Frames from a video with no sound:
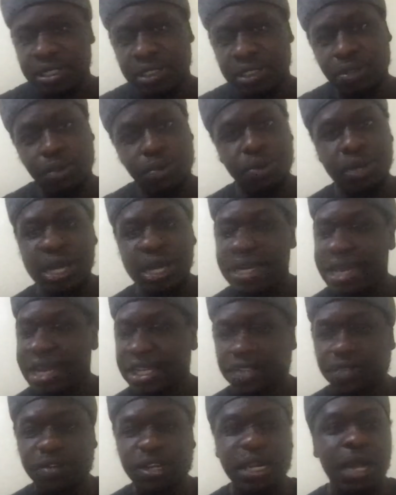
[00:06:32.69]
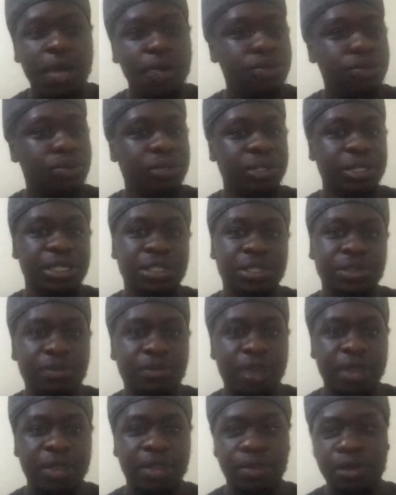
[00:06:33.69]
So you can natively now do this
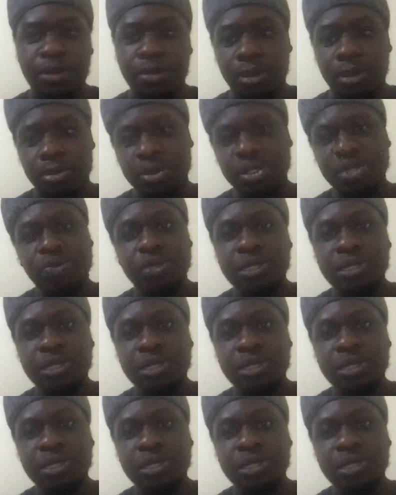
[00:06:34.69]
via the web app